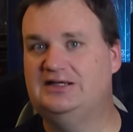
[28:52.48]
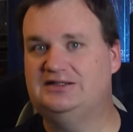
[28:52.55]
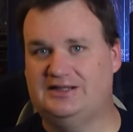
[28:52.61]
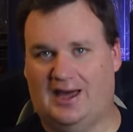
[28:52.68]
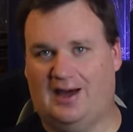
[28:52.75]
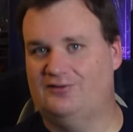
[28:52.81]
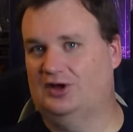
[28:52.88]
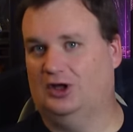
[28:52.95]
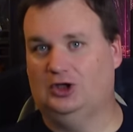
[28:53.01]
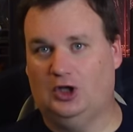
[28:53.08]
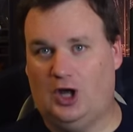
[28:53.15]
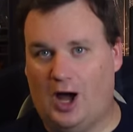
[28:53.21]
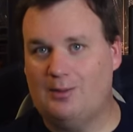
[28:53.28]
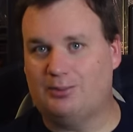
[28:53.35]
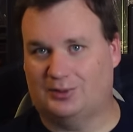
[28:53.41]
to having a
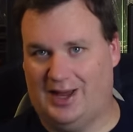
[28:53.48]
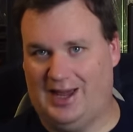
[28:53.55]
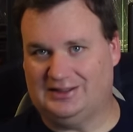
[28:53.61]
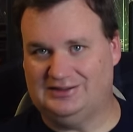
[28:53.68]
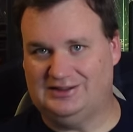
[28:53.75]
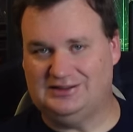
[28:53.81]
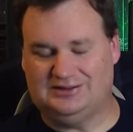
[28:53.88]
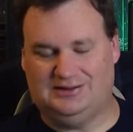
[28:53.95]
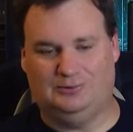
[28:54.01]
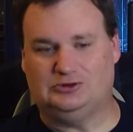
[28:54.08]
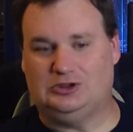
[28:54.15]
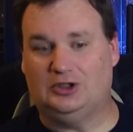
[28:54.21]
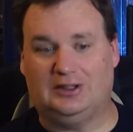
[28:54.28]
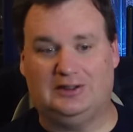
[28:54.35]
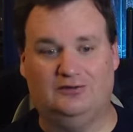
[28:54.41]
law practice. He was
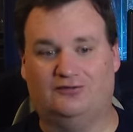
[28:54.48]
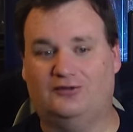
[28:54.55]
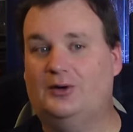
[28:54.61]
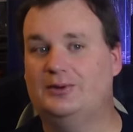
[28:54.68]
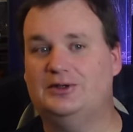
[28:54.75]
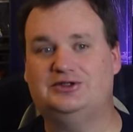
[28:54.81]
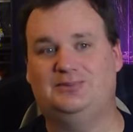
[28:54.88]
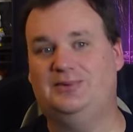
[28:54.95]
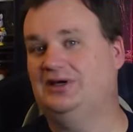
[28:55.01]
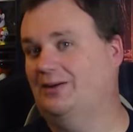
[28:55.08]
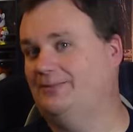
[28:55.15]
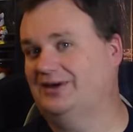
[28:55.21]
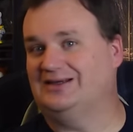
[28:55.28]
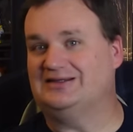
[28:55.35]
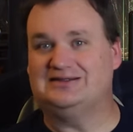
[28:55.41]
looking forward to
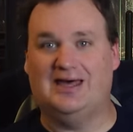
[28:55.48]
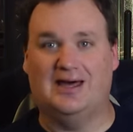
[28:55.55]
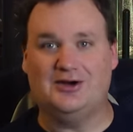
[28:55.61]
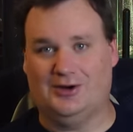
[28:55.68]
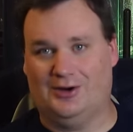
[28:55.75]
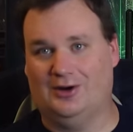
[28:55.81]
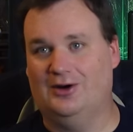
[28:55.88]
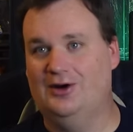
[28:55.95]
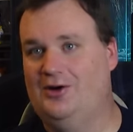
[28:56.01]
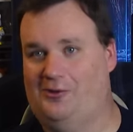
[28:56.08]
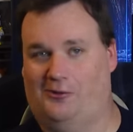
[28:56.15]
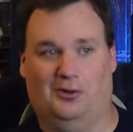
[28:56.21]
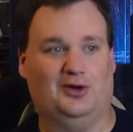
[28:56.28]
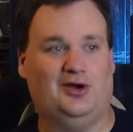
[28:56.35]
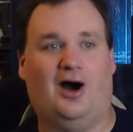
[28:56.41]
becoming a senator
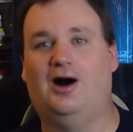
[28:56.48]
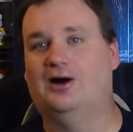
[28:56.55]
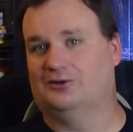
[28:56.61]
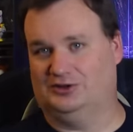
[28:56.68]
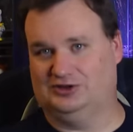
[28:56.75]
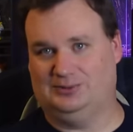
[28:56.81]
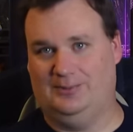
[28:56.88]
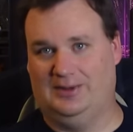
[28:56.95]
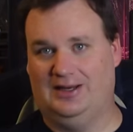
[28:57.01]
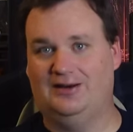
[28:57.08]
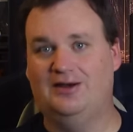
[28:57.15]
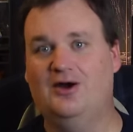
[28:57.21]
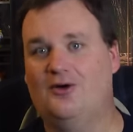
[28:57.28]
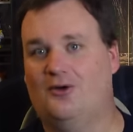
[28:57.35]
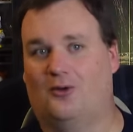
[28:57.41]
or a
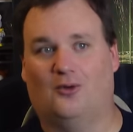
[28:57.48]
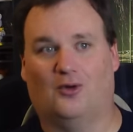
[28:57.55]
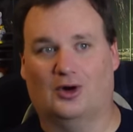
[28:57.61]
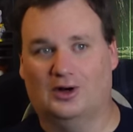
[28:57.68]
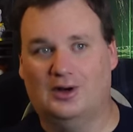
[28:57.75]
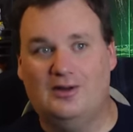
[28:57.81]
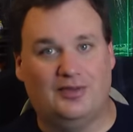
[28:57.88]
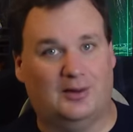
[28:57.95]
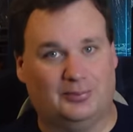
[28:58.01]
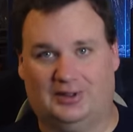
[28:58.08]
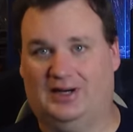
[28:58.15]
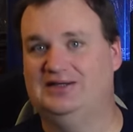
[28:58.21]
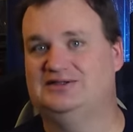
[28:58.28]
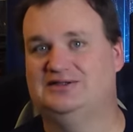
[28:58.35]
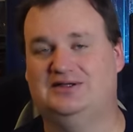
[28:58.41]
congressman or the
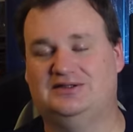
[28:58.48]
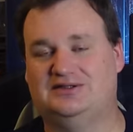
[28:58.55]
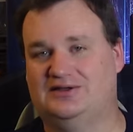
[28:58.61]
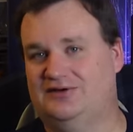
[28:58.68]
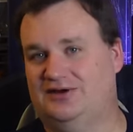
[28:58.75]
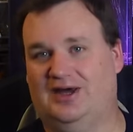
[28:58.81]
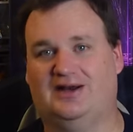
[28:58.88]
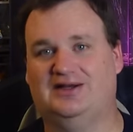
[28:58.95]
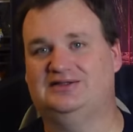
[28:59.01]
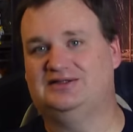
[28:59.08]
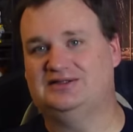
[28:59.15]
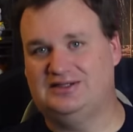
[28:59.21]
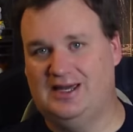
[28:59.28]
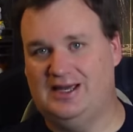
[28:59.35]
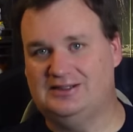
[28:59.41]
president of the United
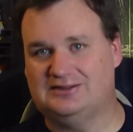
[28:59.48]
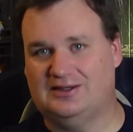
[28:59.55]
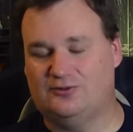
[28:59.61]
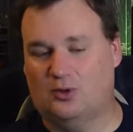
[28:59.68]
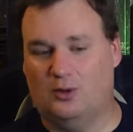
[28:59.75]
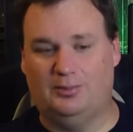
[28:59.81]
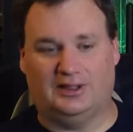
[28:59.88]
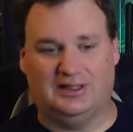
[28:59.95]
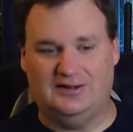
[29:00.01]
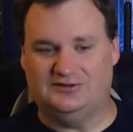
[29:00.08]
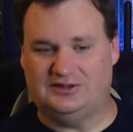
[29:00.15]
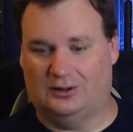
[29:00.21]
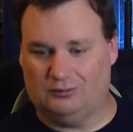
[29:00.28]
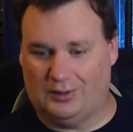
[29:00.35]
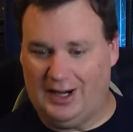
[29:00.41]
States. Everyone believes
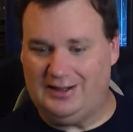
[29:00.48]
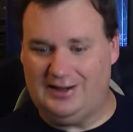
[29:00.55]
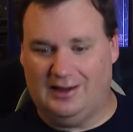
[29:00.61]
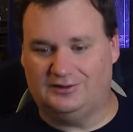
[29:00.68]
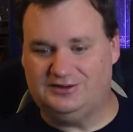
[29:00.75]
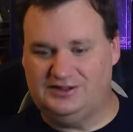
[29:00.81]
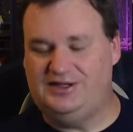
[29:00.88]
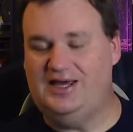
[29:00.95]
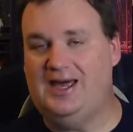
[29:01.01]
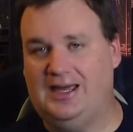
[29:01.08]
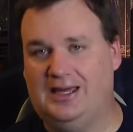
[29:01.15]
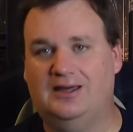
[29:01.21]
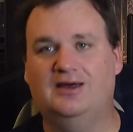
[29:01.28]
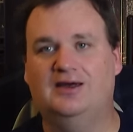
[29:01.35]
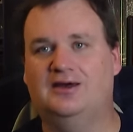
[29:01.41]
that right now
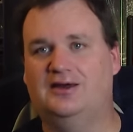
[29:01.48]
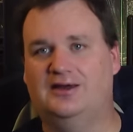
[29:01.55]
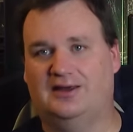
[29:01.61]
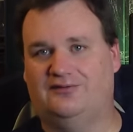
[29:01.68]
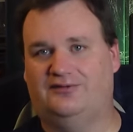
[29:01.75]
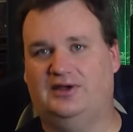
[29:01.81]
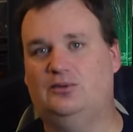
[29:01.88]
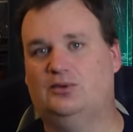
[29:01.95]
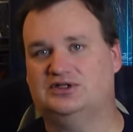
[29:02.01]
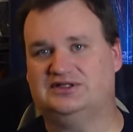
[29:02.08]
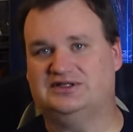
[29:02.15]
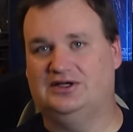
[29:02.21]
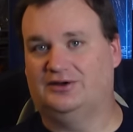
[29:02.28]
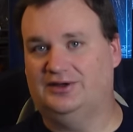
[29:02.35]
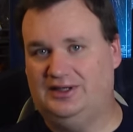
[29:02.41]
today, if he was
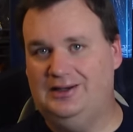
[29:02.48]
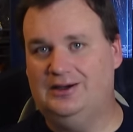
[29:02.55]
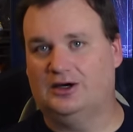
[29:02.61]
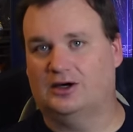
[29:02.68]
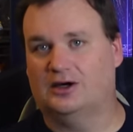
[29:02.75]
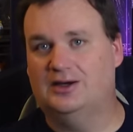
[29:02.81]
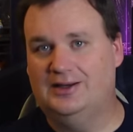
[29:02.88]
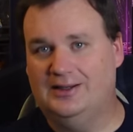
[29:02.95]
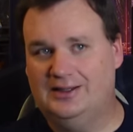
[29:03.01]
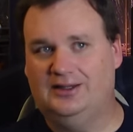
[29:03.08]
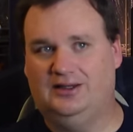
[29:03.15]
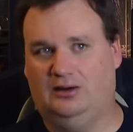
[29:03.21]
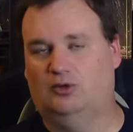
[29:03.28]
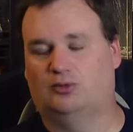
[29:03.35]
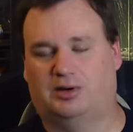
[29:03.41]
still here,
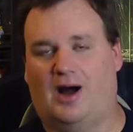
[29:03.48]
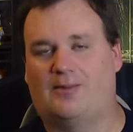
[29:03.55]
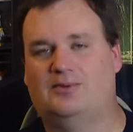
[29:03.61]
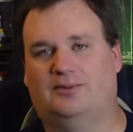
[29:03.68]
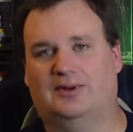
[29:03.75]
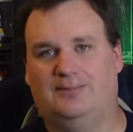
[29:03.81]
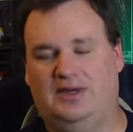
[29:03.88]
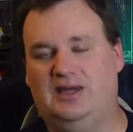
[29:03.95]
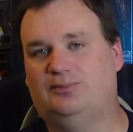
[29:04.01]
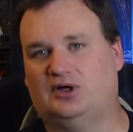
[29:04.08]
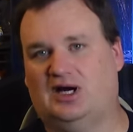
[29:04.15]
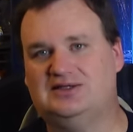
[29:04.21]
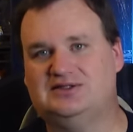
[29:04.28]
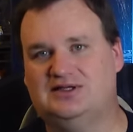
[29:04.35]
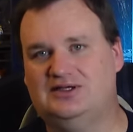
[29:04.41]
he would probably be
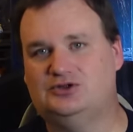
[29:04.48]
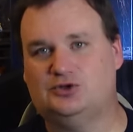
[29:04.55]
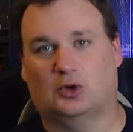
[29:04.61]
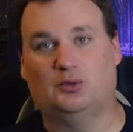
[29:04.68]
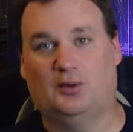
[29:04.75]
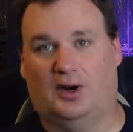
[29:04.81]
president or